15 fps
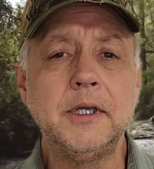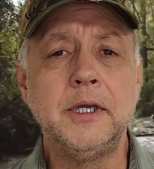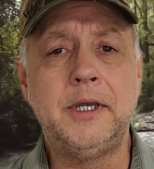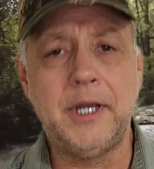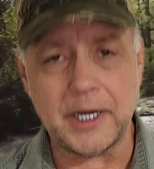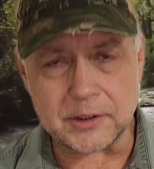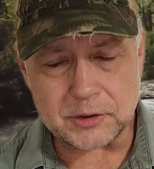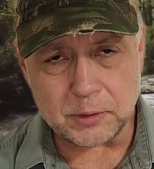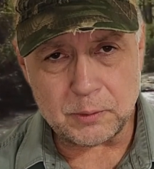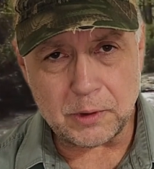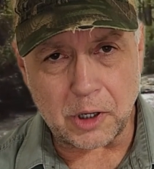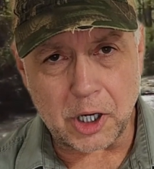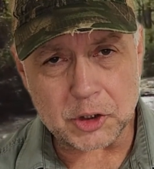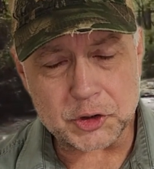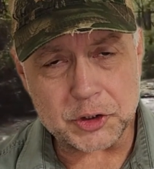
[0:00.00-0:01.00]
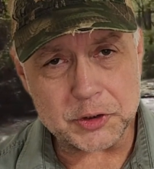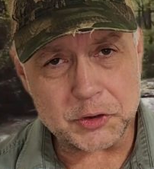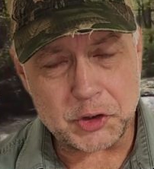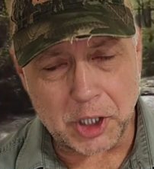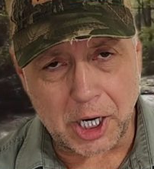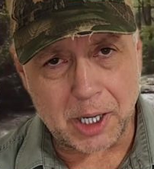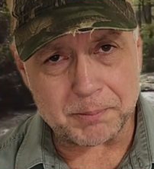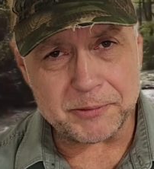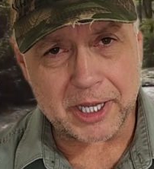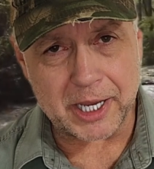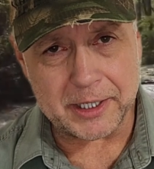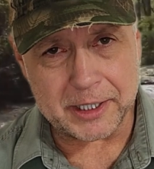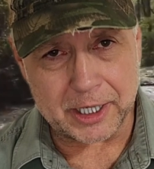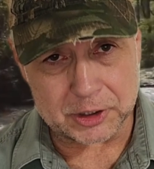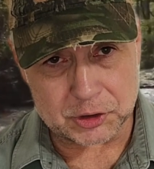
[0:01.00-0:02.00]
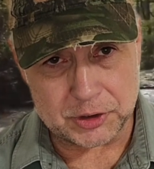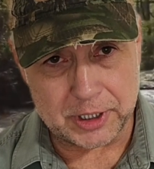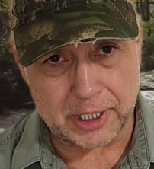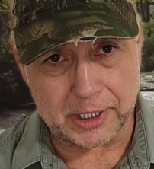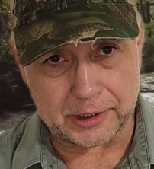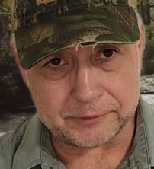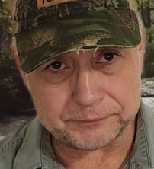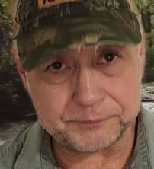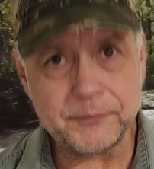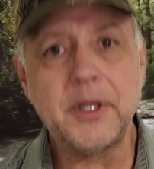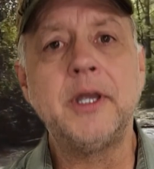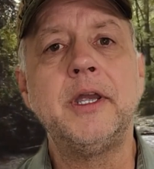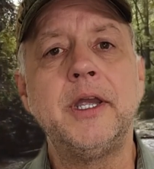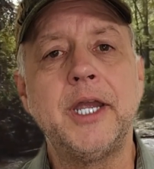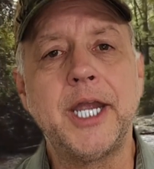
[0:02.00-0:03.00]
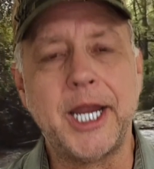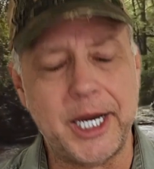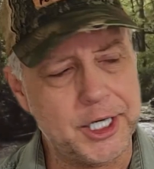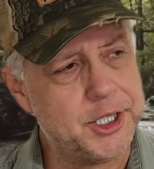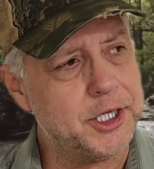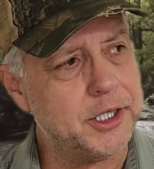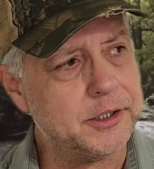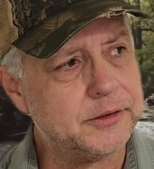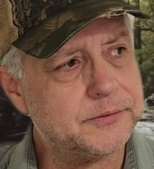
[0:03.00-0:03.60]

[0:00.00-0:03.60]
Guess who lost his job that next day? He did.